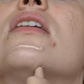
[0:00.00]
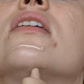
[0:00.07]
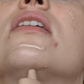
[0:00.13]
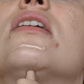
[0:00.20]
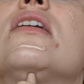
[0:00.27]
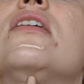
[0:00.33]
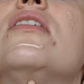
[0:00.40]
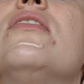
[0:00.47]

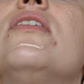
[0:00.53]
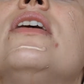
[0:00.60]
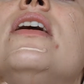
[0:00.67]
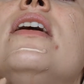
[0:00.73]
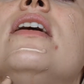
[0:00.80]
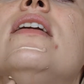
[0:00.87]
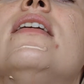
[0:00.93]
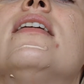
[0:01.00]

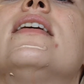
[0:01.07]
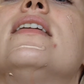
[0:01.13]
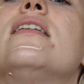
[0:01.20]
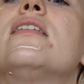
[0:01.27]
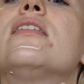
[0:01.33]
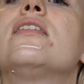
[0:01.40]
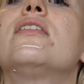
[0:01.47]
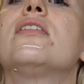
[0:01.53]
glowy
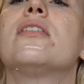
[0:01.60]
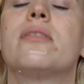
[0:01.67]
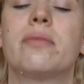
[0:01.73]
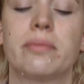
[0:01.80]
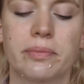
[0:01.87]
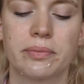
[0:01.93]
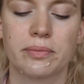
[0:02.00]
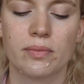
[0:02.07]
tinted
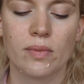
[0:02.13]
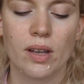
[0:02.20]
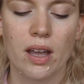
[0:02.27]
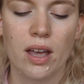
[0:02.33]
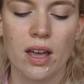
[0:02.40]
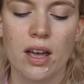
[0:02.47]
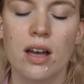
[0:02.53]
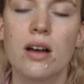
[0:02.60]

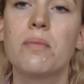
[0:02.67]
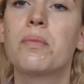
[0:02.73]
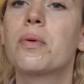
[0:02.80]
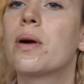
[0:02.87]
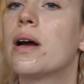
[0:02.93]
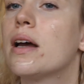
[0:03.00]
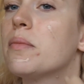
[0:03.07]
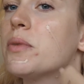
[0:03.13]

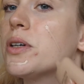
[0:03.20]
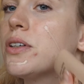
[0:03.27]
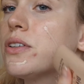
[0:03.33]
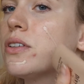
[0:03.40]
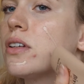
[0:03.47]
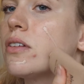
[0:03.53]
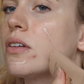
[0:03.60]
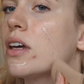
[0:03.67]

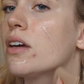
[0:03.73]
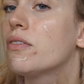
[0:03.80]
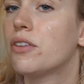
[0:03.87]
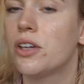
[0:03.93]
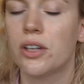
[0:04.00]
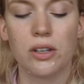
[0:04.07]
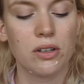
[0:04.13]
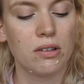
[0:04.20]
primers that give
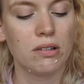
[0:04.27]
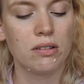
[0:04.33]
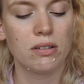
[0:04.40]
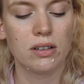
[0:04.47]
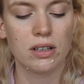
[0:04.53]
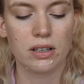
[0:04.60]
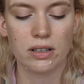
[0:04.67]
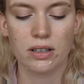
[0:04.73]
you
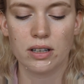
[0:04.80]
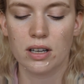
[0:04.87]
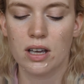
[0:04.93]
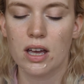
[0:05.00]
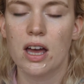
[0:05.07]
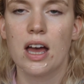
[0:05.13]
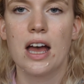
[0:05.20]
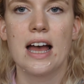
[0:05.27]

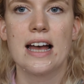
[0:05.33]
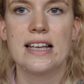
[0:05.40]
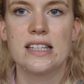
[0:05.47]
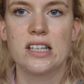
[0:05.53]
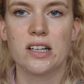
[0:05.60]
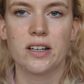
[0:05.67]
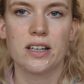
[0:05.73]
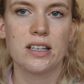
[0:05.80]
a
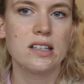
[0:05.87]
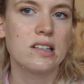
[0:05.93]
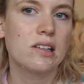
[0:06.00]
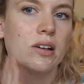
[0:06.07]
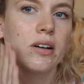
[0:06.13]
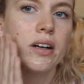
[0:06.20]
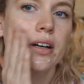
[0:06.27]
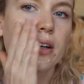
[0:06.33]
sun-kissed
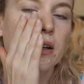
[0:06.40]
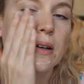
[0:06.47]
look.